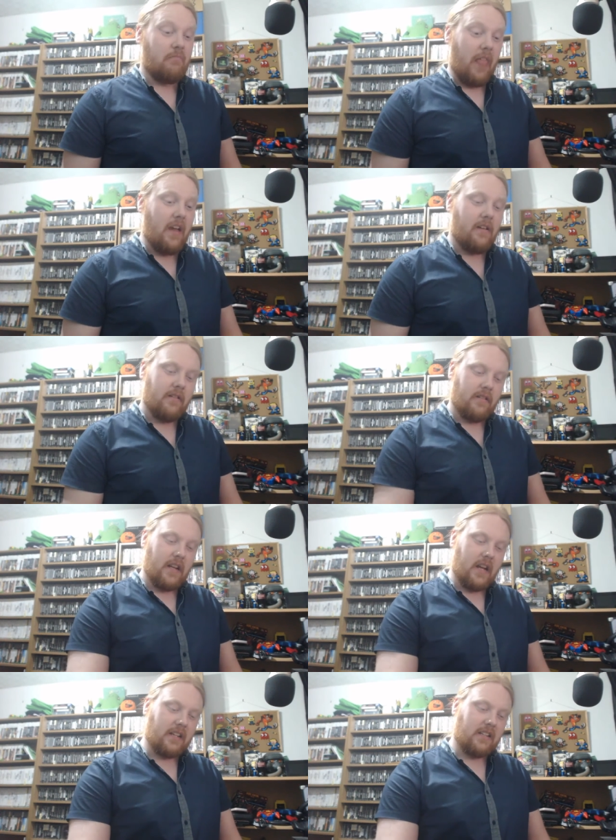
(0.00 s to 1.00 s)
There.
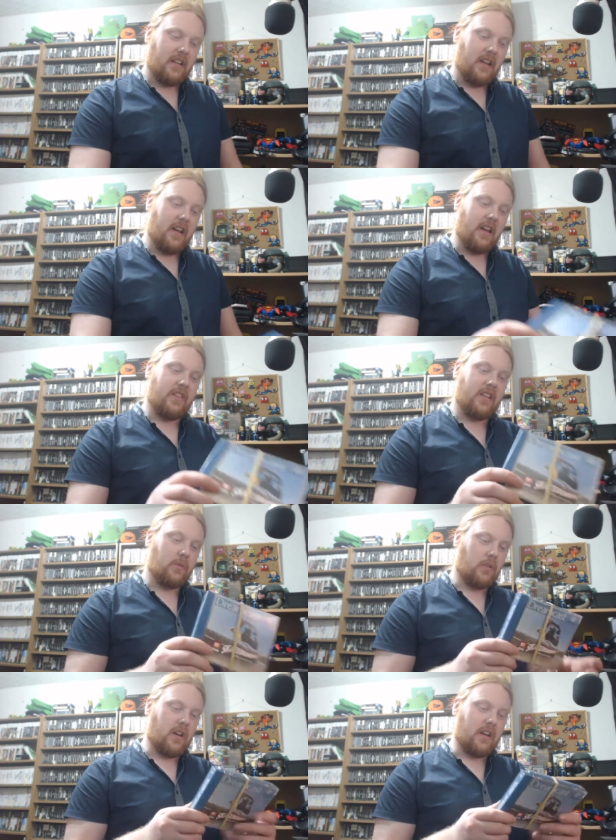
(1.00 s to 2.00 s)
Next,
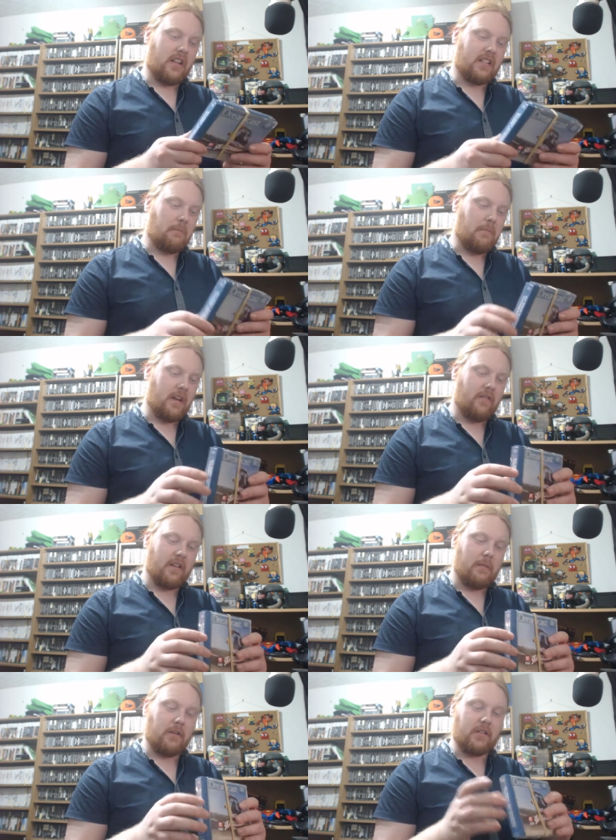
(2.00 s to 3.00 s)
this one's got an elastic band
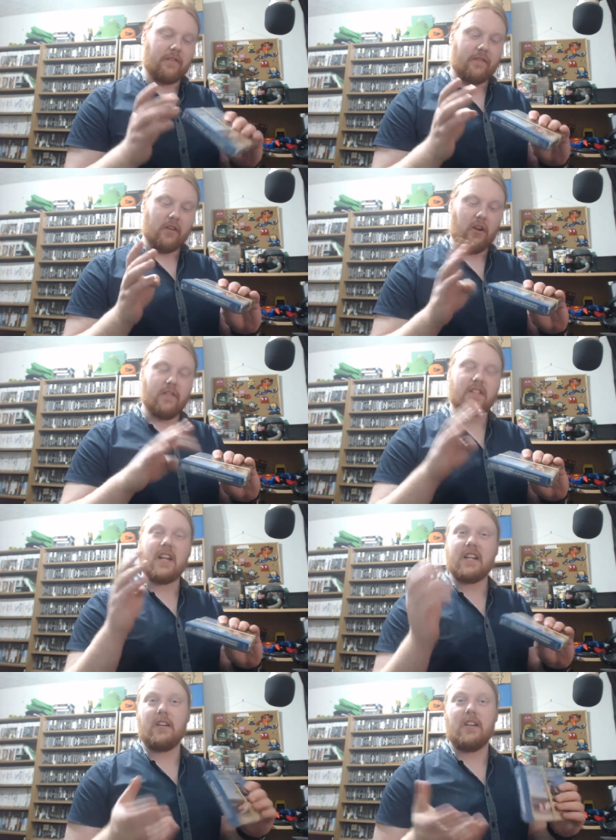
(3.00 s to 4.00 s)
around it because the front cover's
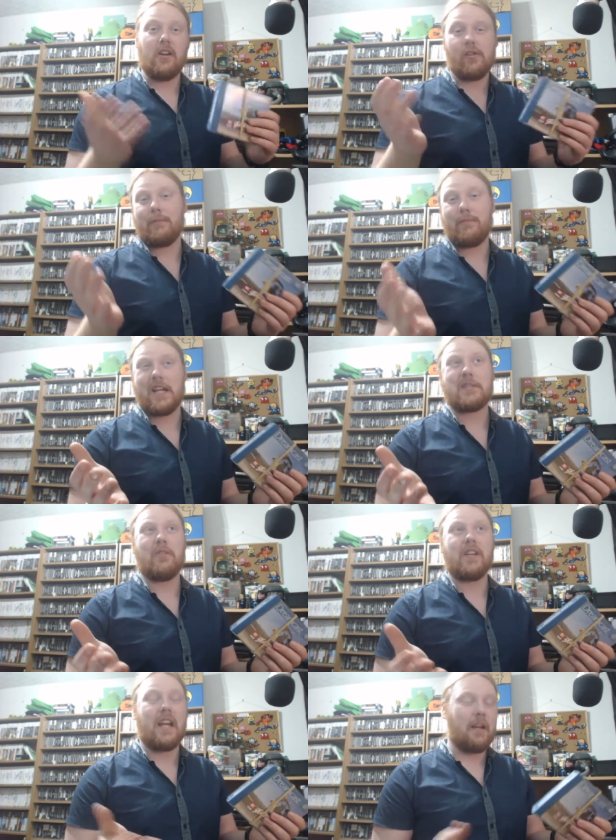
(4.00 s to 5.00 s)
knackered, you know, like
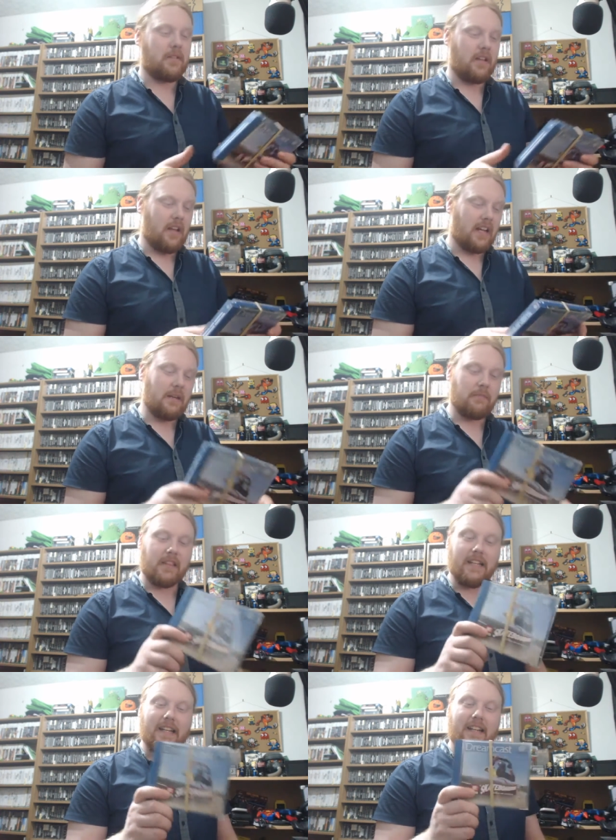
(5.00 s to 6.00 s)
PS1 games. Except
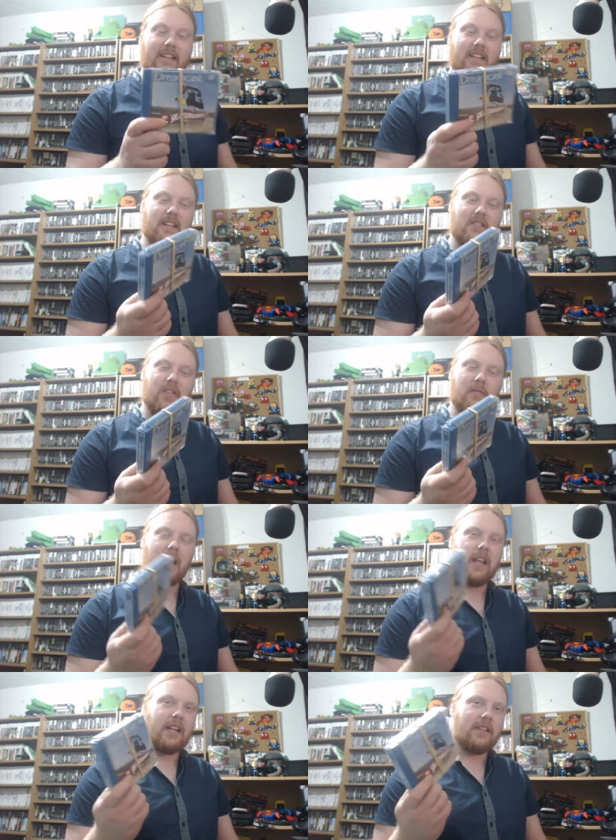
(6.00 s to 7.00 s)
these,
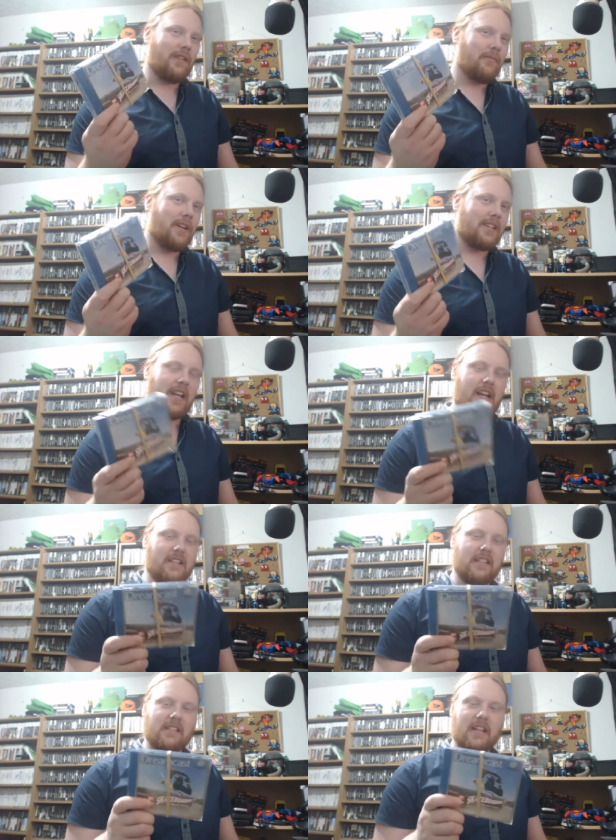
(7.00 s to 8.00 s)
I like the Dreamcast
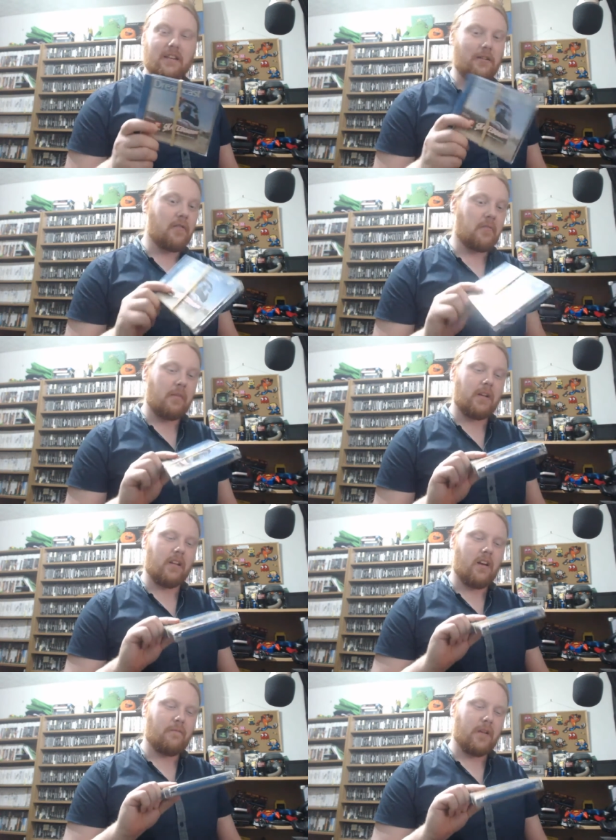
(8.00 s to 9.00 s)
cases. They do remind me a
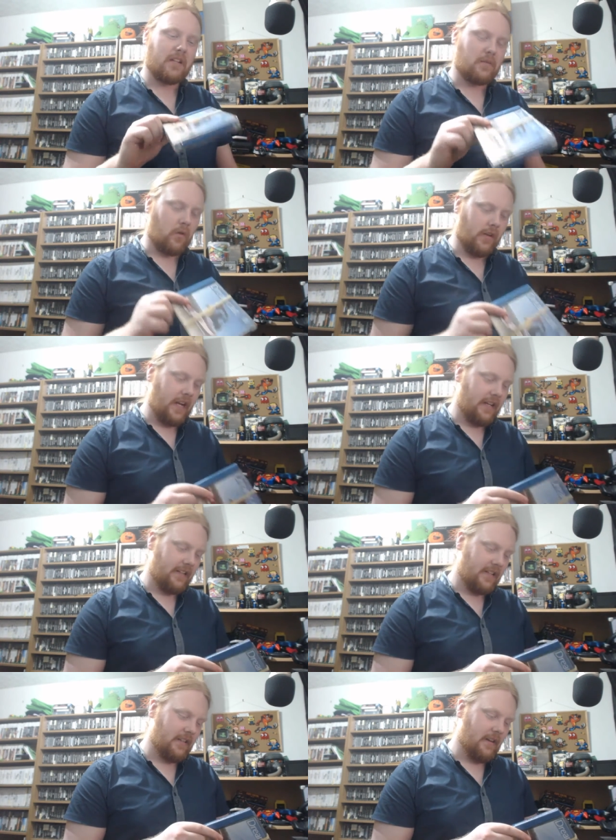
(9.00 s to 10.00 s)
lot of PS1
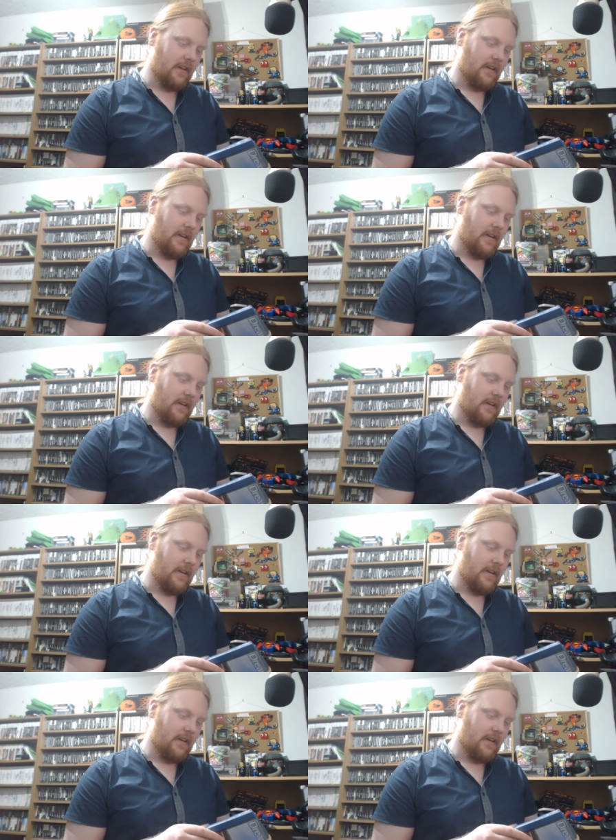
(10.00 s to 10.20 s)
cases.